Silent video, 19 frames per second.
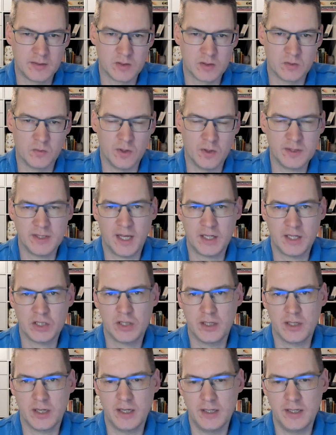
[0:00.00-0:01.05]
So what's
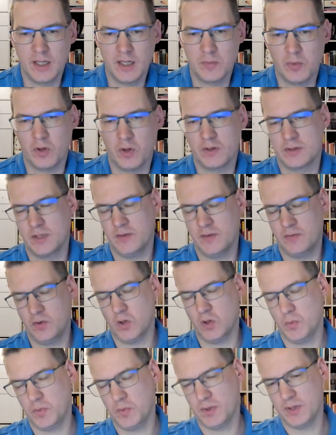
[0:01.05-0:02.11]
actually in that box? If you
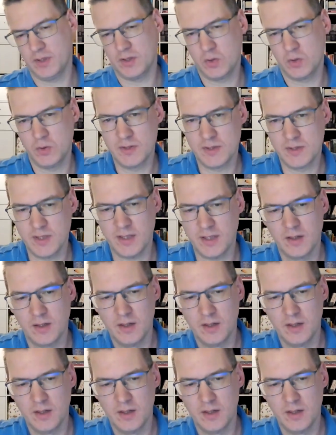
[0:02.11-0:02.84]
open the toolset,